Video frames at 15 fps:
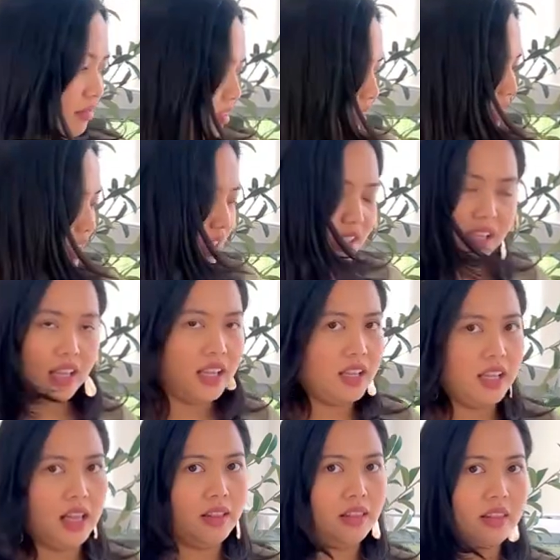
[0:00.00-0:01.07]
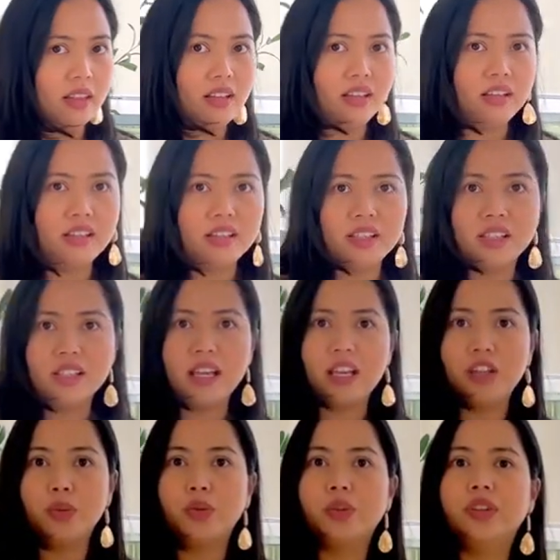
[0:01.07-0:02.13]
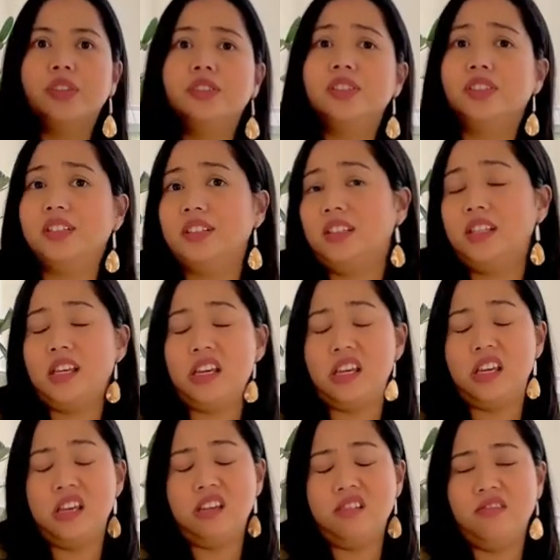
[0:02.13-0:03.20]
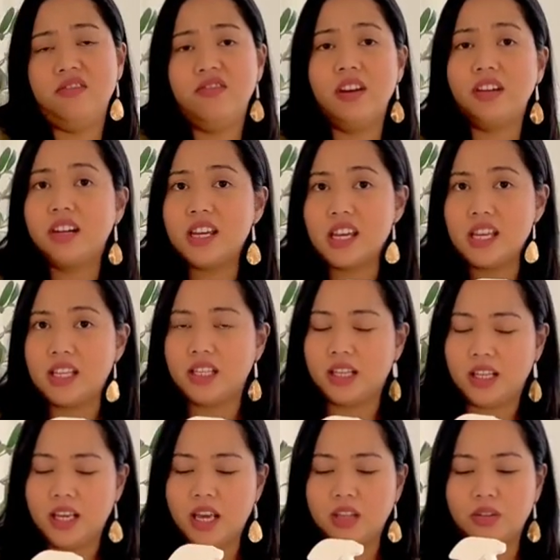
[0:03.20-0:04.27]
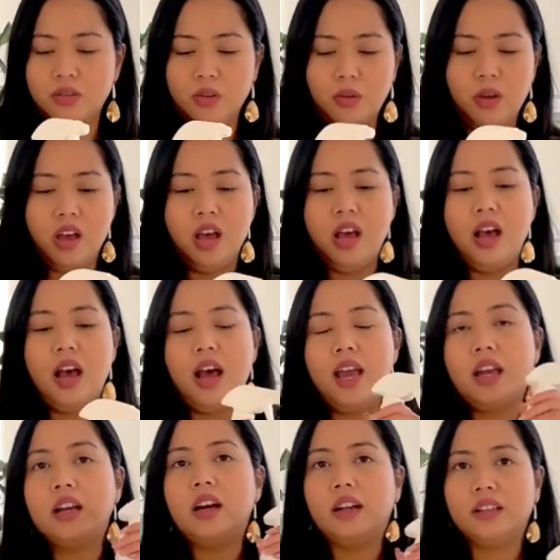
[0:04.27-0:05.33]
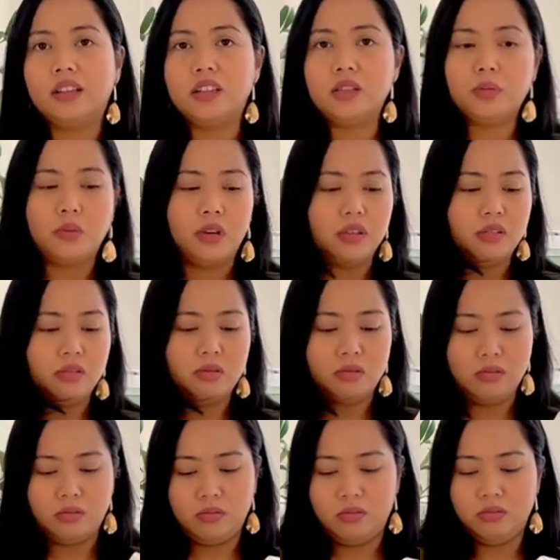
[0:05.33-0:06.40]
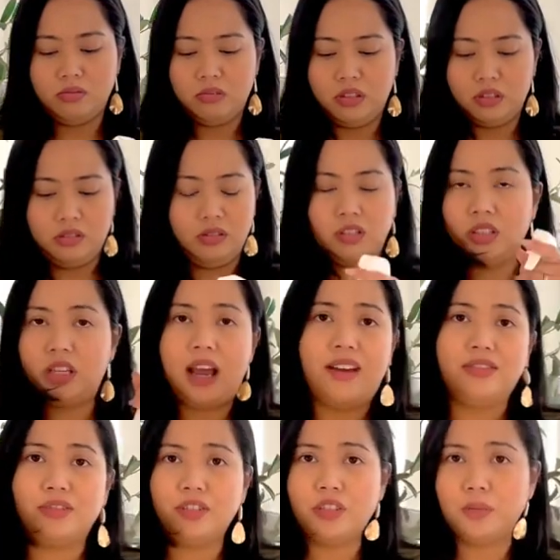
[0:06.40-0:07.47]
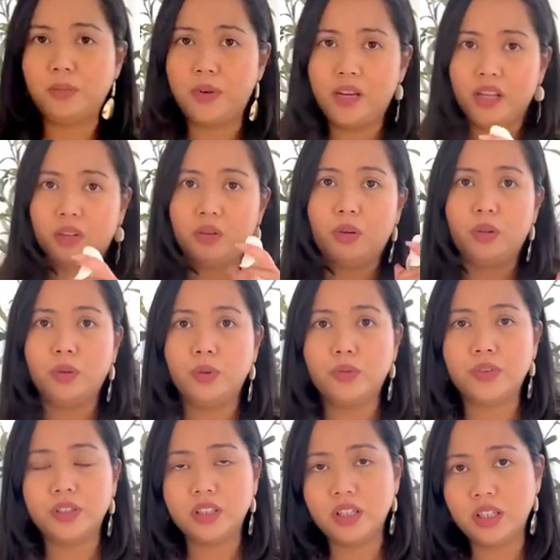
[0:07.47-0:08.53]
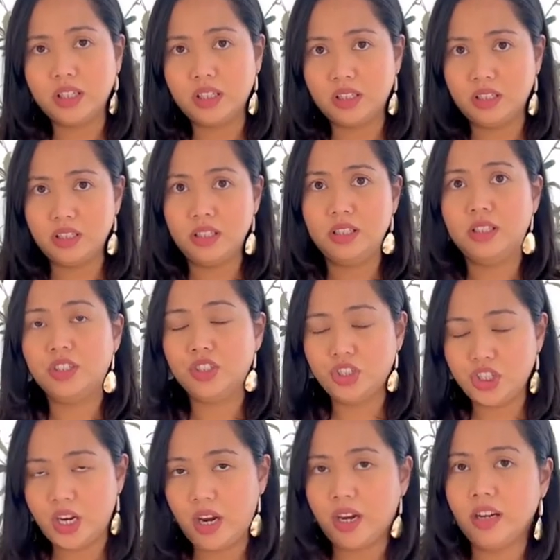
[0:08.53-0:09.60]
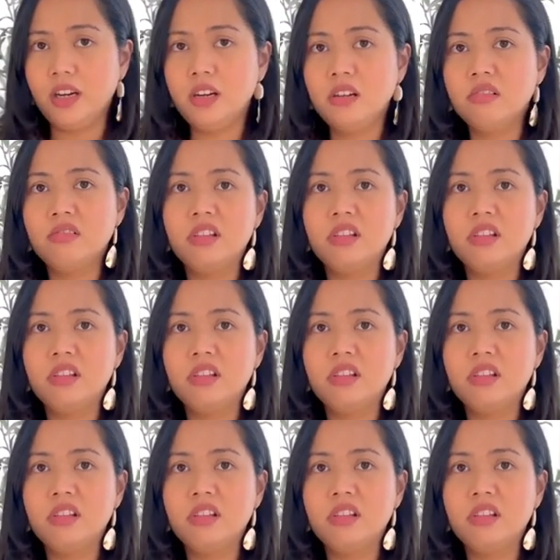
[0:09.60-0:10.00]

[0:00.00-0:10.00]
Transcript: this can get uh, stained or dirty very easily and so I got this one so you just have to spray it all over the chair